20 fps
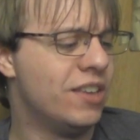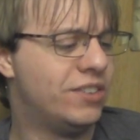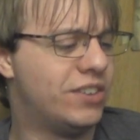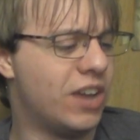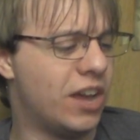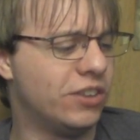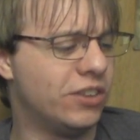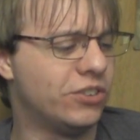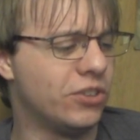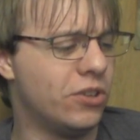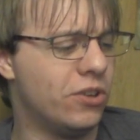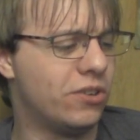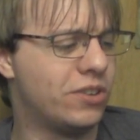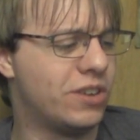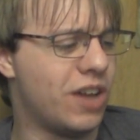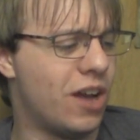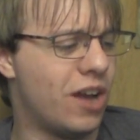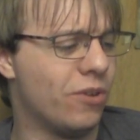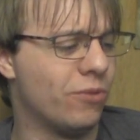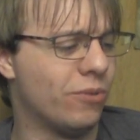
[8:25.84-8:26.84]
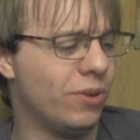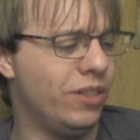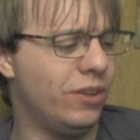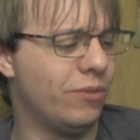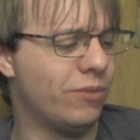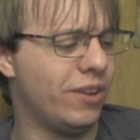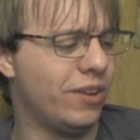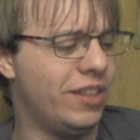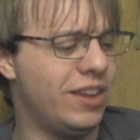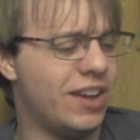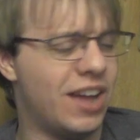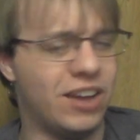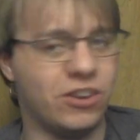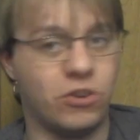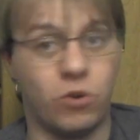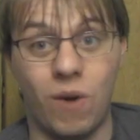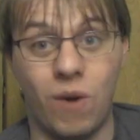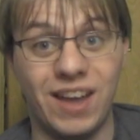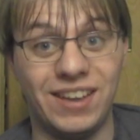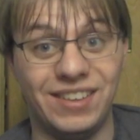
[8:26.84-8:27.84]
does look really
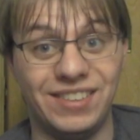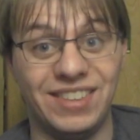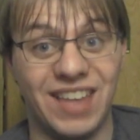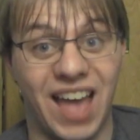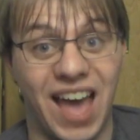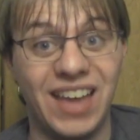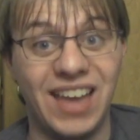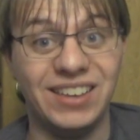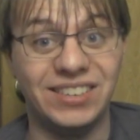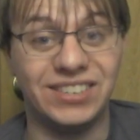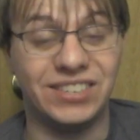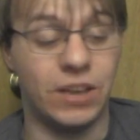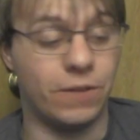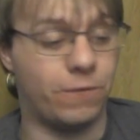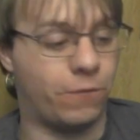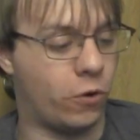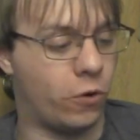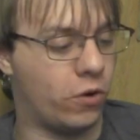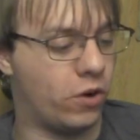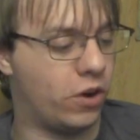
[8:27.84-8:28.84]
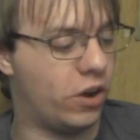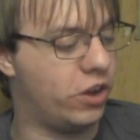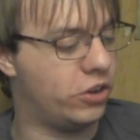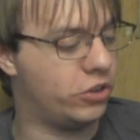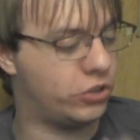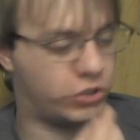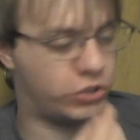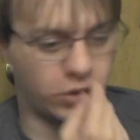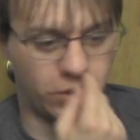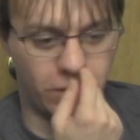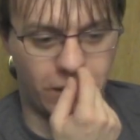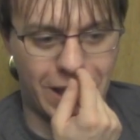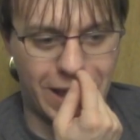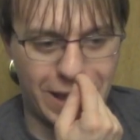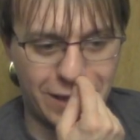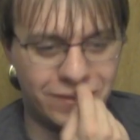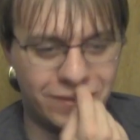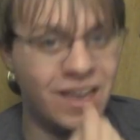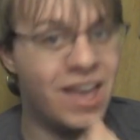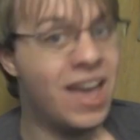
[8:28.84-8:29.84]
quite nice for sure,
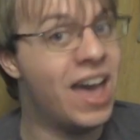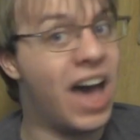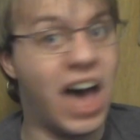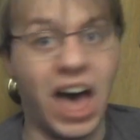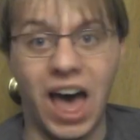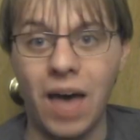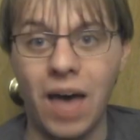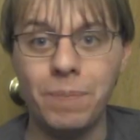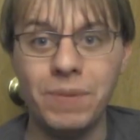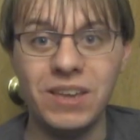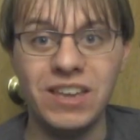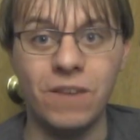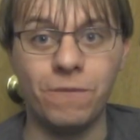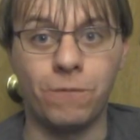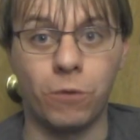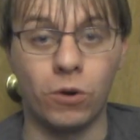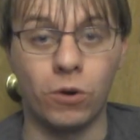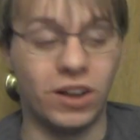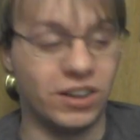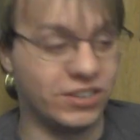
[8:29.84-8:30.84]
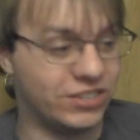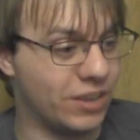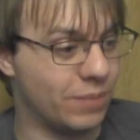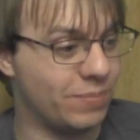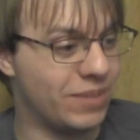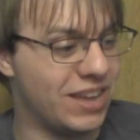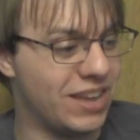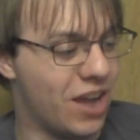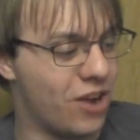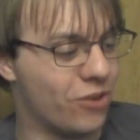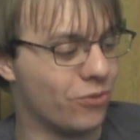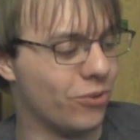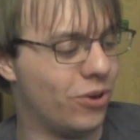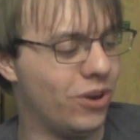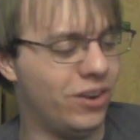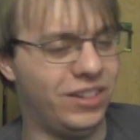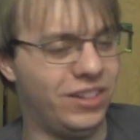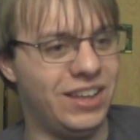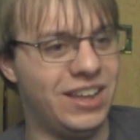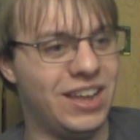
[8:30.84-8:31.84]
and I'll be in for something
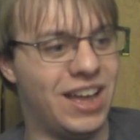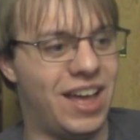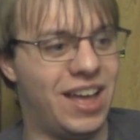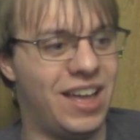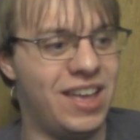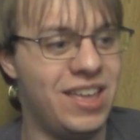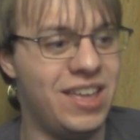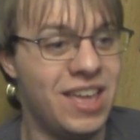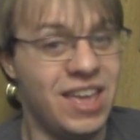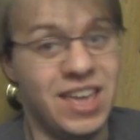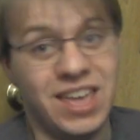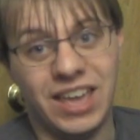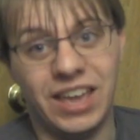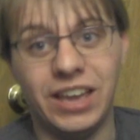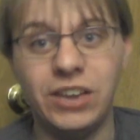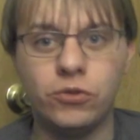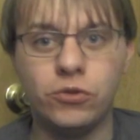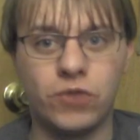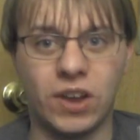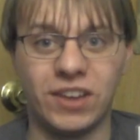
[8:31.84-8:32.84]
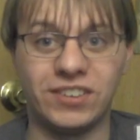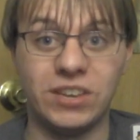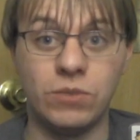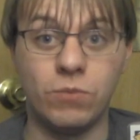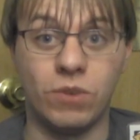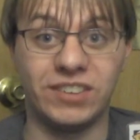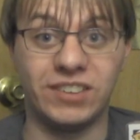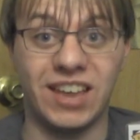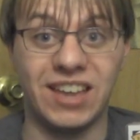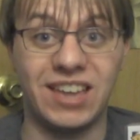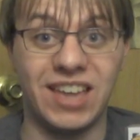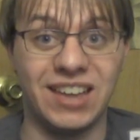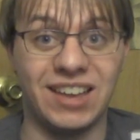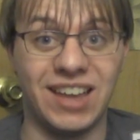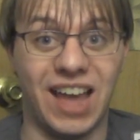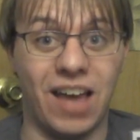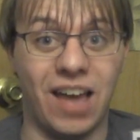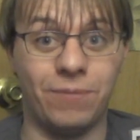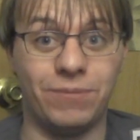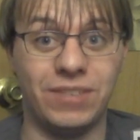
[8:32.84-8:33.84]
really interesting once I get
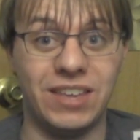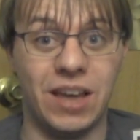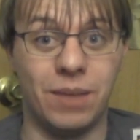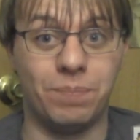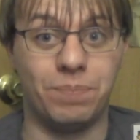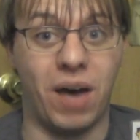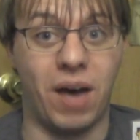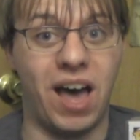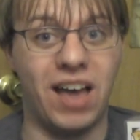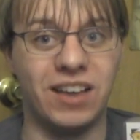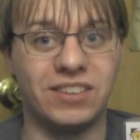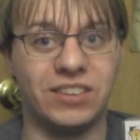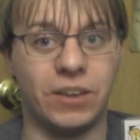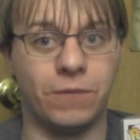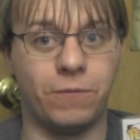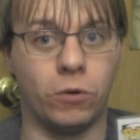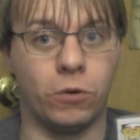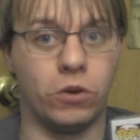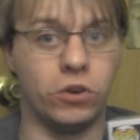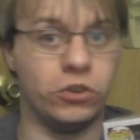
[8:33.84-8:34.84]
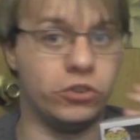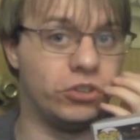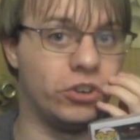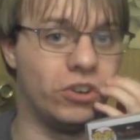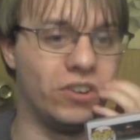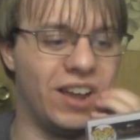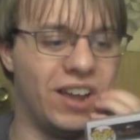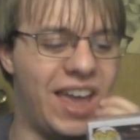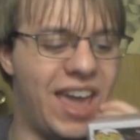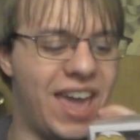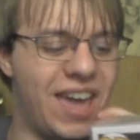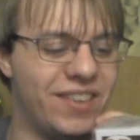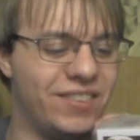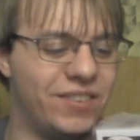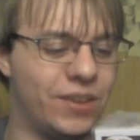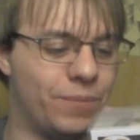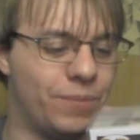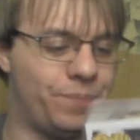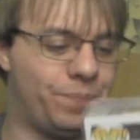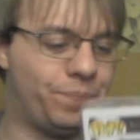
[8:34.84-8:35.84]
out of the box for sure, and